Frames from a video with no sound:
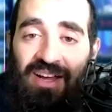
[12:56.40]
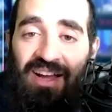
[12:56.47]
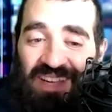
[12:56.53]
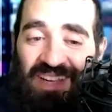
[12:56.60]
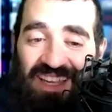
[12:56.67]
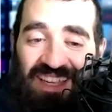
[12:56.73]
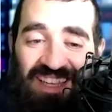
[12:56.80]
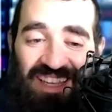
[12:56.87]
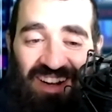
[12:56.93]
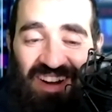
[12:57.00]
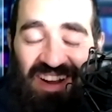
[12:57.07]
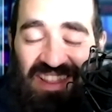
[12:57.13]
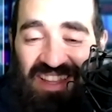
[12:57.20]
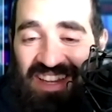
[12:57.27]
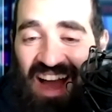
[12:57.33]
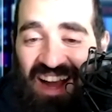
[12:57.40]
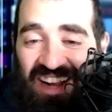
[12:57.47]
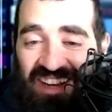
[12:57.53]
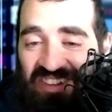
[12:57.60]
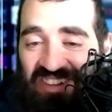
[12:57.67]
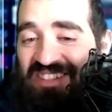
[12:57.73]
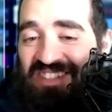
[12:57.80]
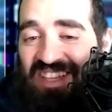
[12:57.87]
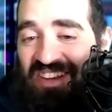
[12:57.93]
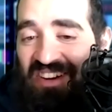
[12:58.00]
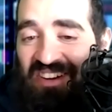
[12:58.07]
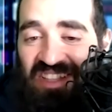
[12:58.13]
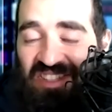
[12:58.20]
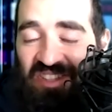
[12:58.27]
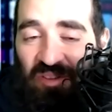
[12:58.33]
And, you know, and the doctor, he's like, "Oh,
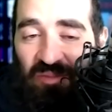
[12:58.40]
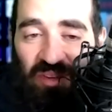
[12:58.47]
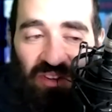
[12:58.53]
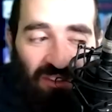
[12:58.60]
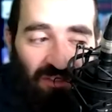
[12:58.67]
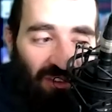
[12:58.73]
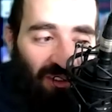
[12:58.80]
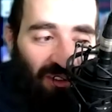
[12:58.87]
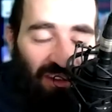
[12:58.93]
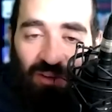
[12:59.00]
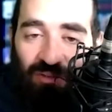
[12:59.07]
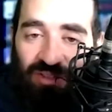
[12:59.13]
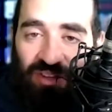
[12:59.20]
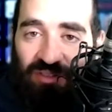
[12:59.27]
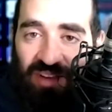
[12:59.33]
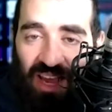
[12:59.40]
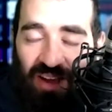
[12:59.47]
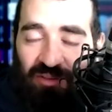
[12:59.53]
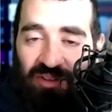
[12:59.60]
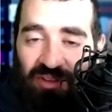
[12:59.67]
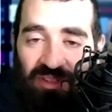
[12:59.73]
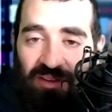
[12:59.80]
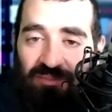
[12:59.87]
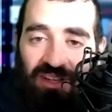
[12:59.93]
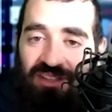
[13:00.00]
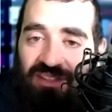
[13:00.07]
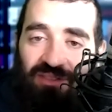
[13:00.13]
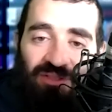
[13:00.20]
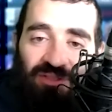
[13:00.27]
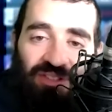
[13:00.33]
that's so beautiful." And I was okay with it because
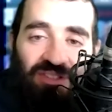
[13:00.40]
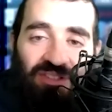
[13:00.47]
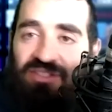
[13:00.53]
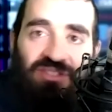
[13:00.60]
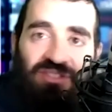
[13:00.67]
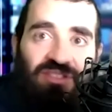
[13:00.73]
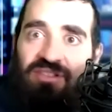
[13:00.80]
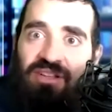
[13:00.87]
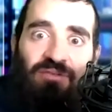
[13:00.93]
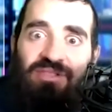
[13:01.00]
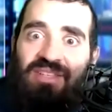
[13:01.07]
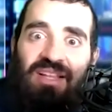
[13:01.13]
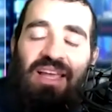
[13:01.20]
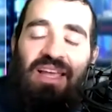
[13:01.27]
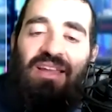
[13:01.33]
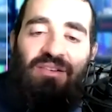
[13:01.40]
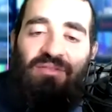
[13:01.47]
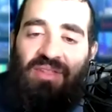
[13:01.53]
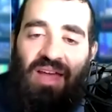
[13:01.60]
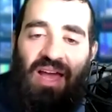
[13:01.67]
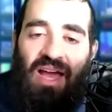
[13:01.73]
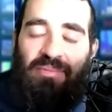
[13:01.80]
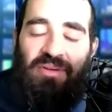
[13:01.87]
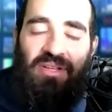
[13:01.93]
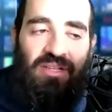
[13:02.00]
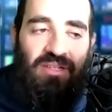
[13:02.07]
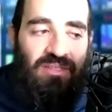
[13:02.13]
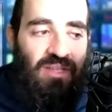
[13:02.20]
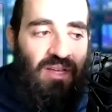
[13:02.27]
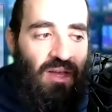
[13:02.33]
I was just I was elated with
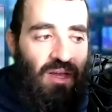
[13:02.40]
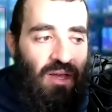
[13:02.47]
happiness.